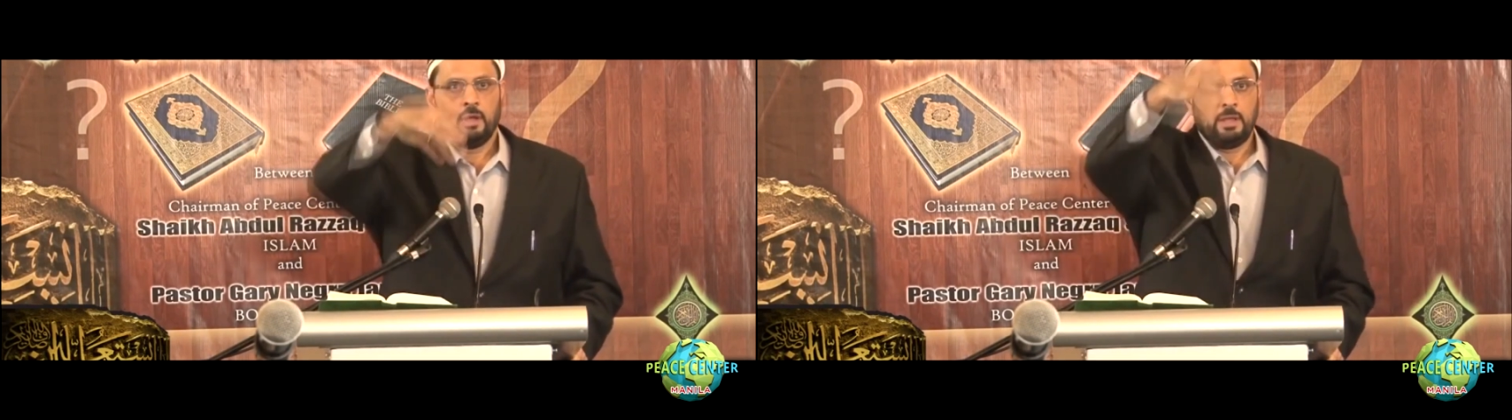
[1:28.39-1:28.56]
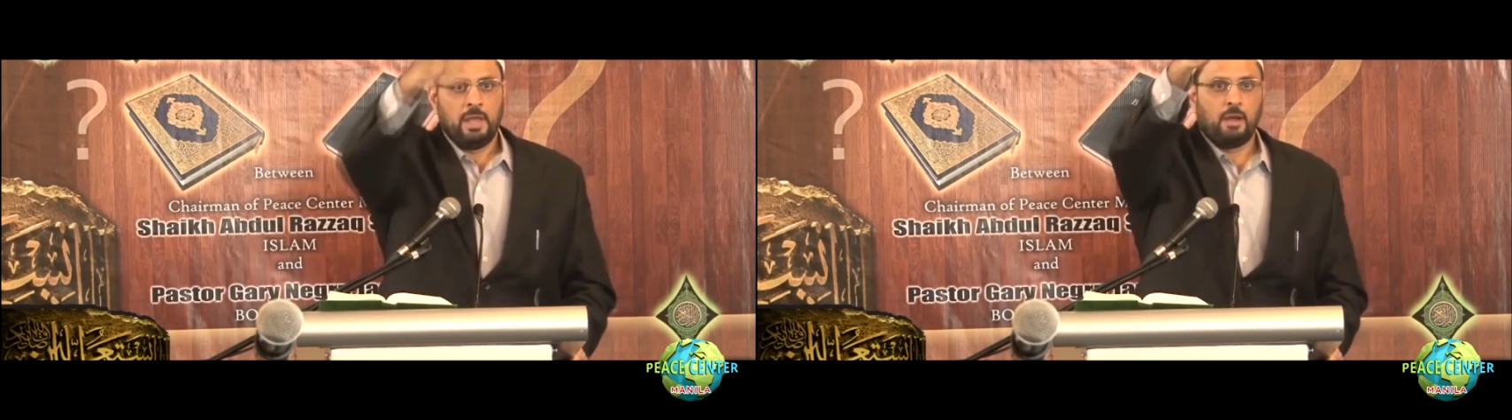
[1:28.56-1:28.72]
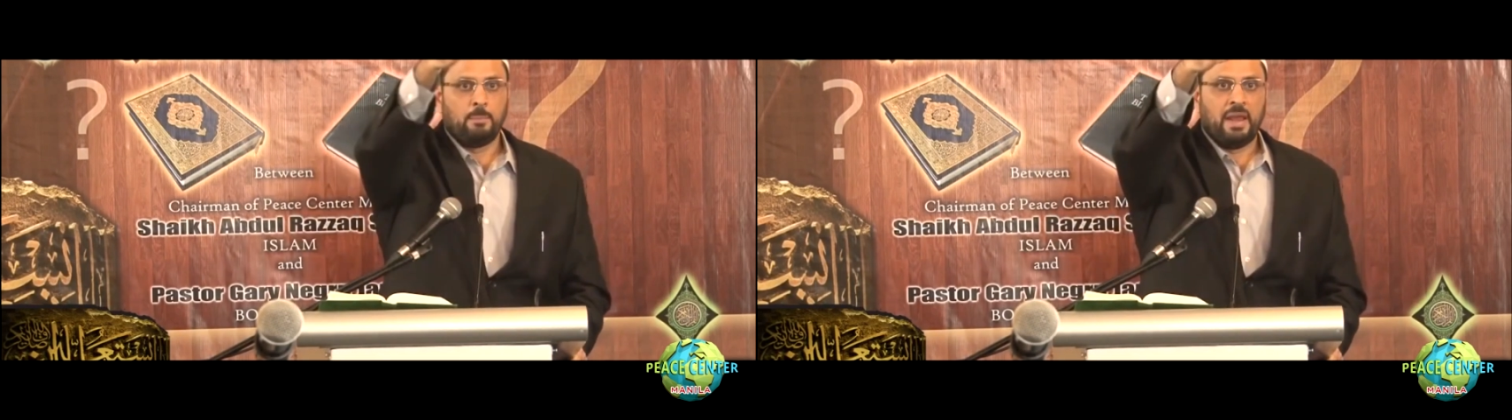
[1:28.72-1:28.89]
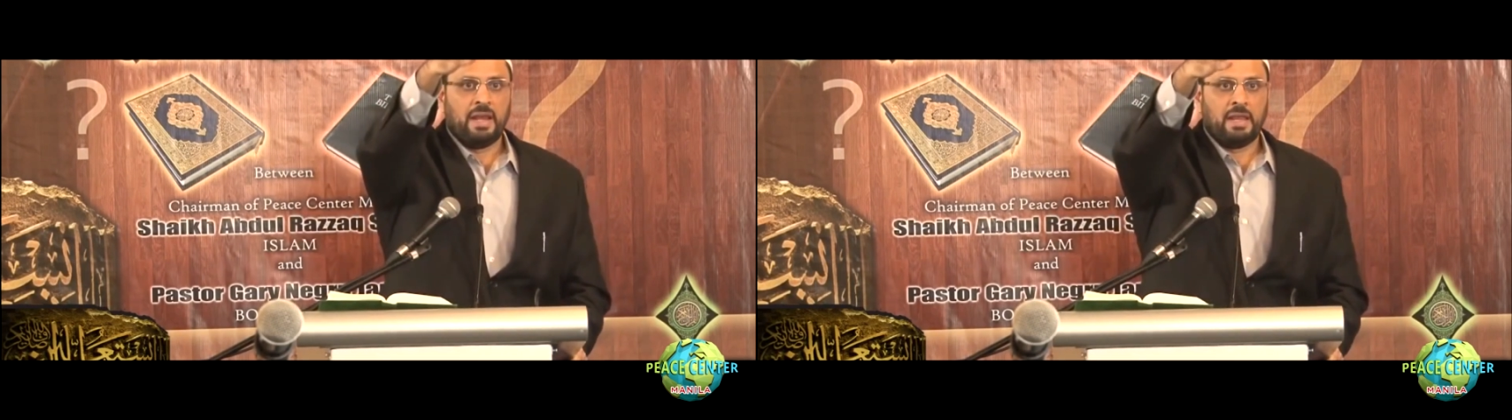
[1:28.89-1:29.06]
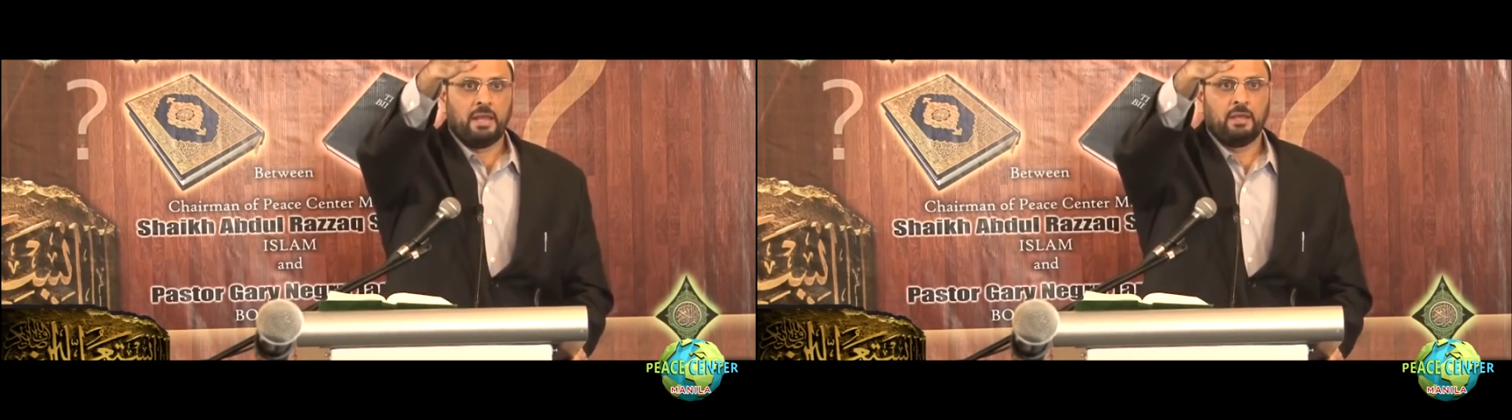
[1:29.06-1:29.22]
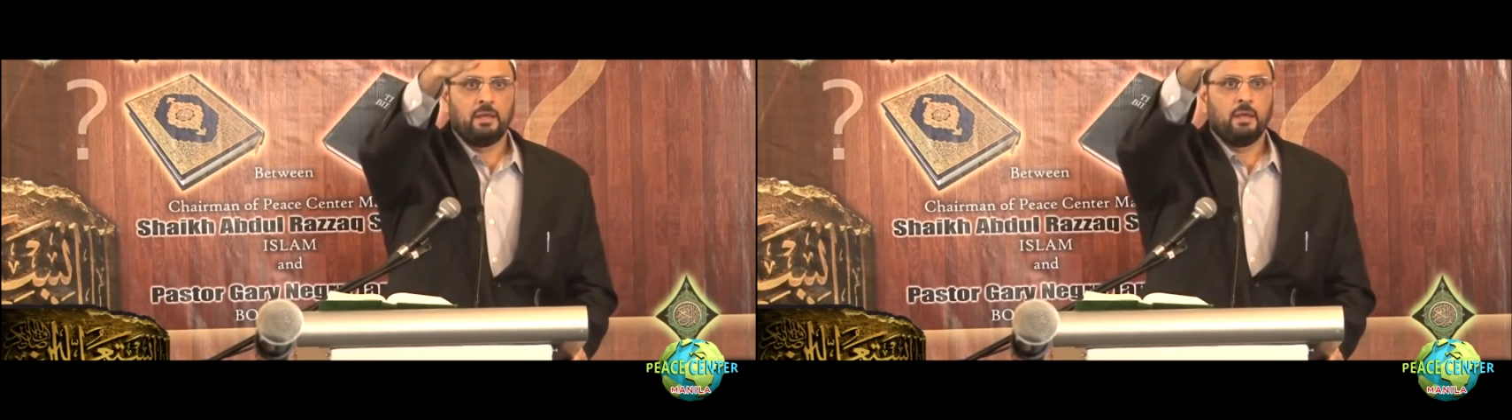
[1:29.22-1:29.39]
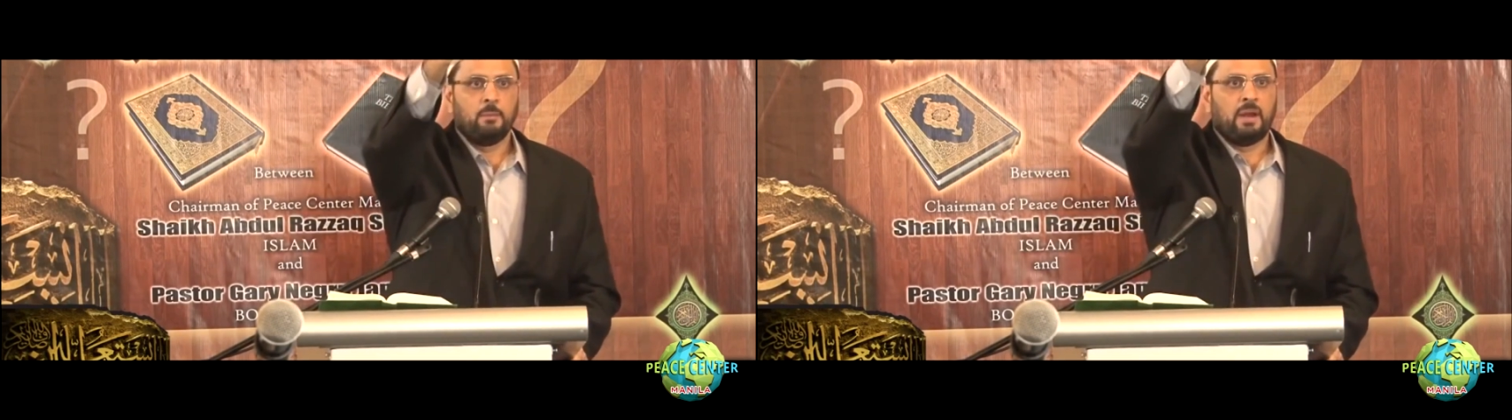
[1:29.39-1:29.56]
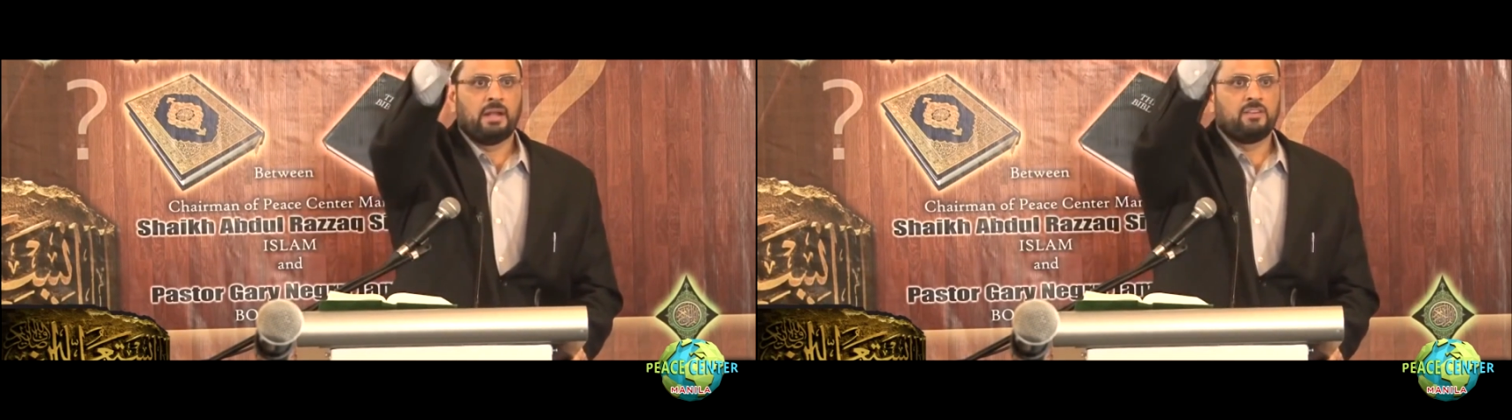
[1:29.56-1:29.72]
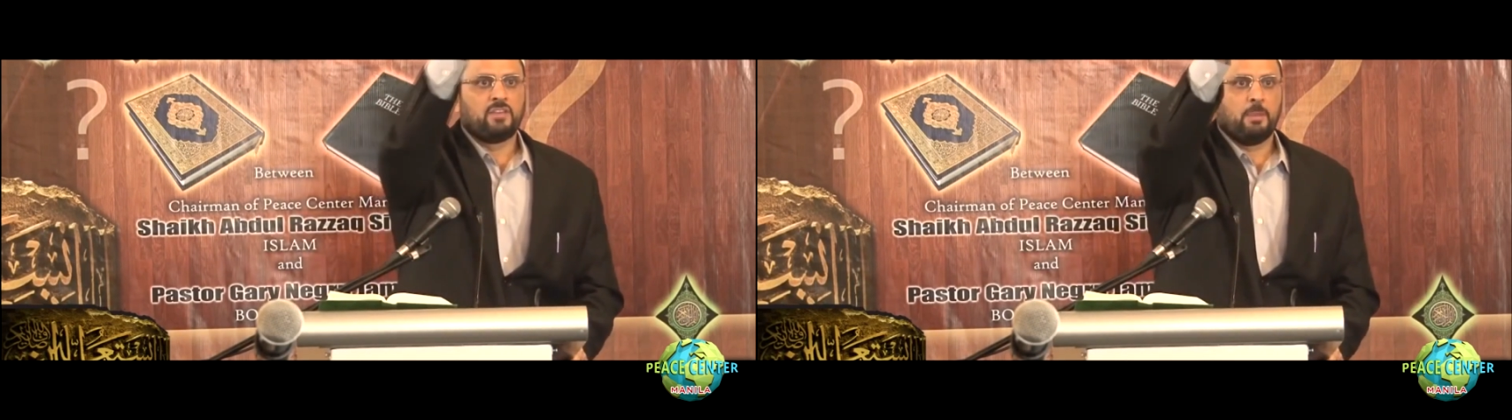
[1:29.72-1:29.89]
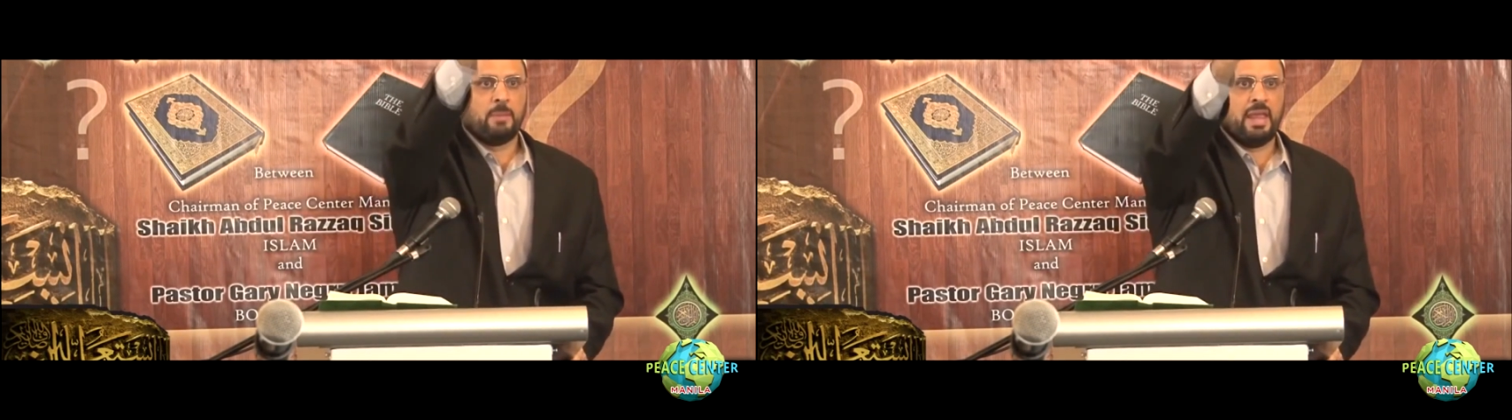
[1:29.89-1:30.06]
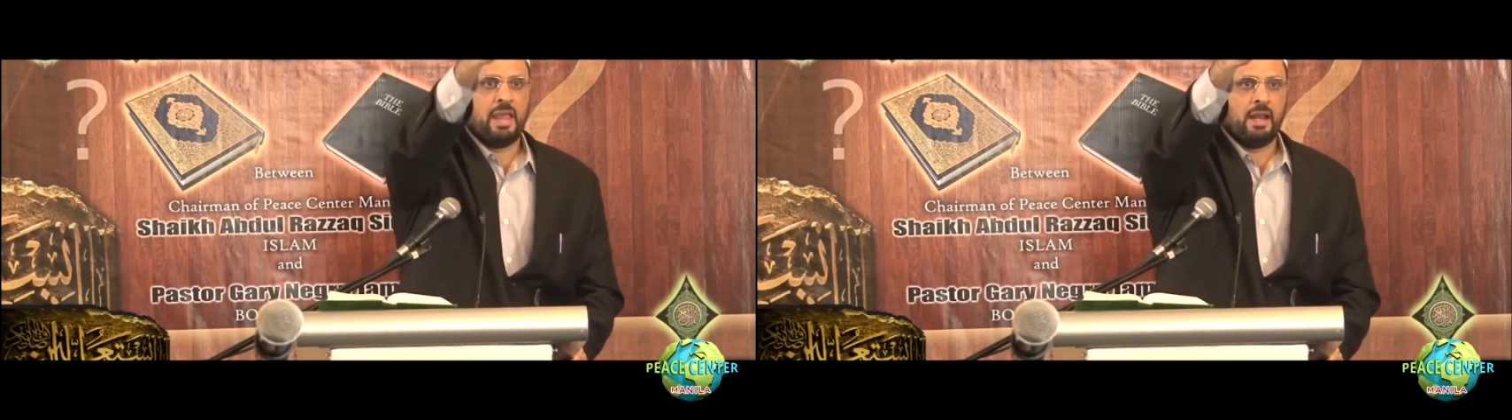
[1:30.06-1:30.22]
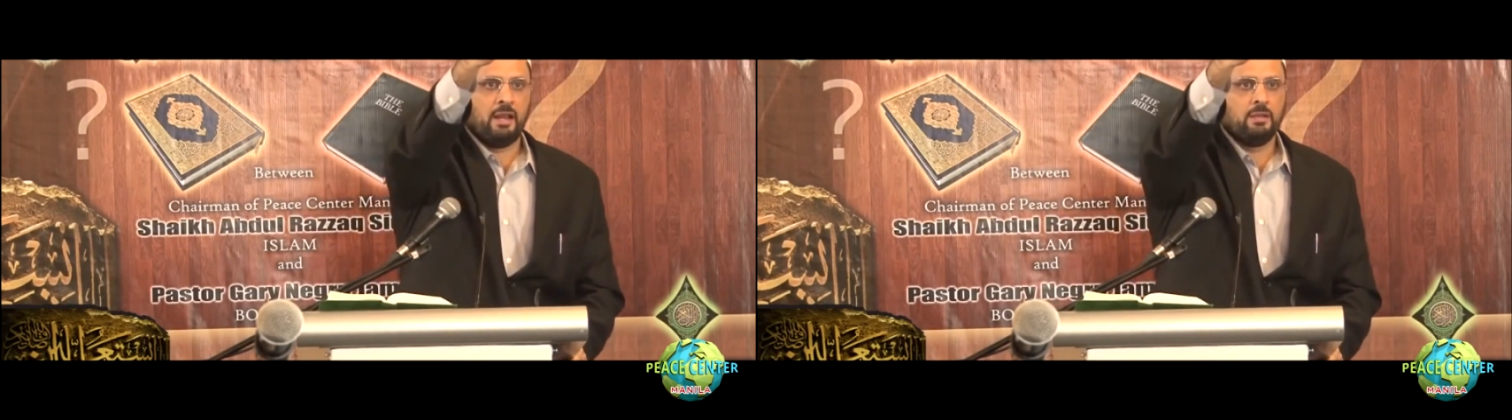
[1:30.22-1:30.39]
Here, many. Brother
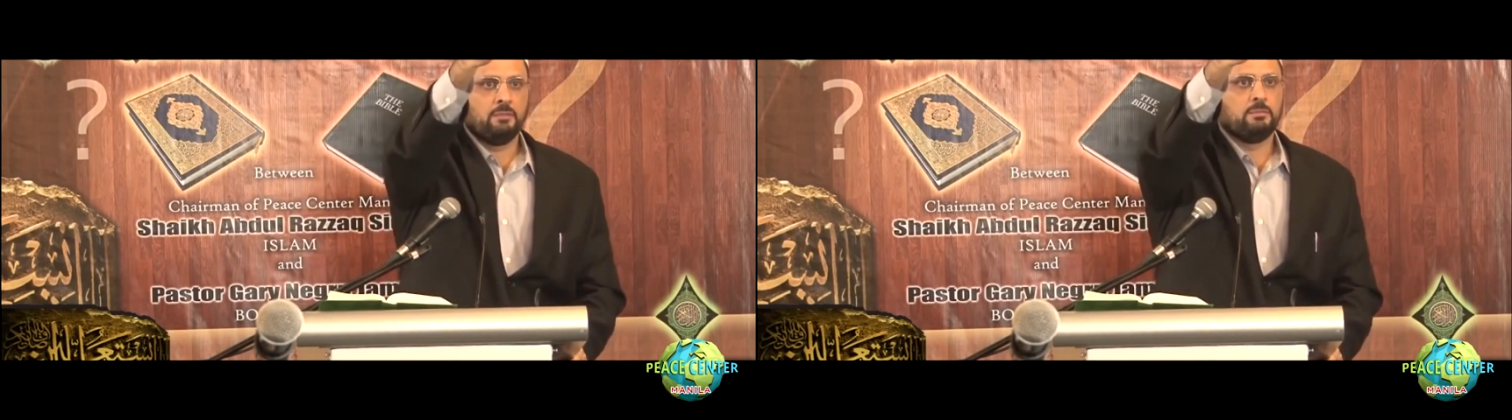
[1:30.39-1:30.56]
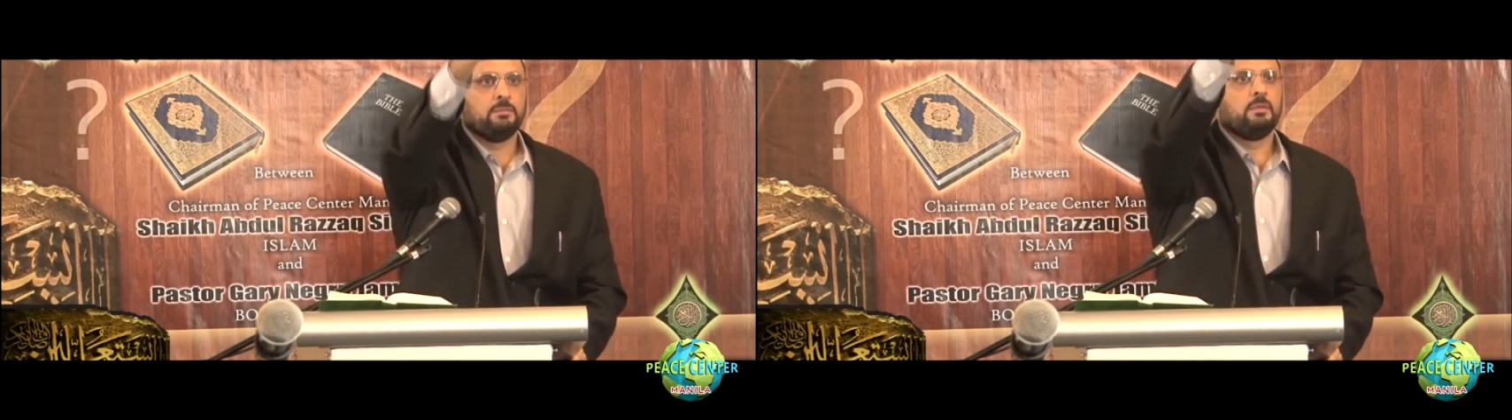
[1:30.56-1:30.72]
Jamil,